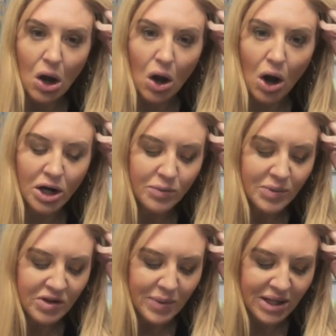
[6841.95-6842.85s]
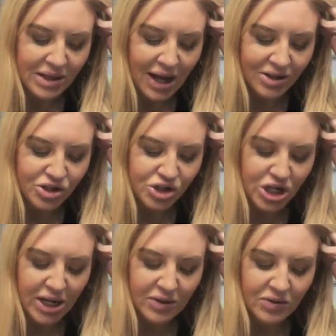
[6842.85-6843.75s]
Autumn is my last
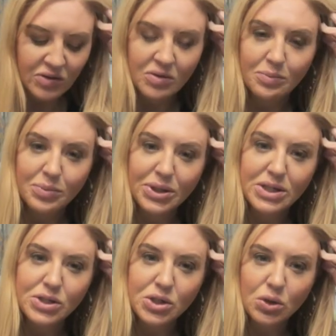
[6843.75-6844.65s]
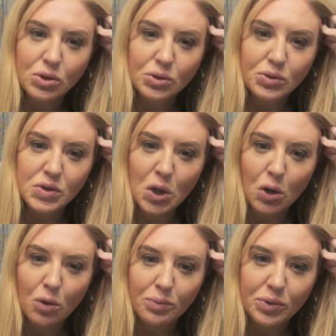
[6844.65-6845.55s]
chance. Please don't lose
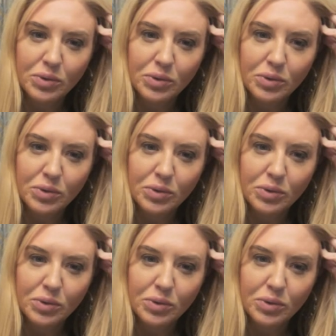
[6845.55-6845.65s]
hope.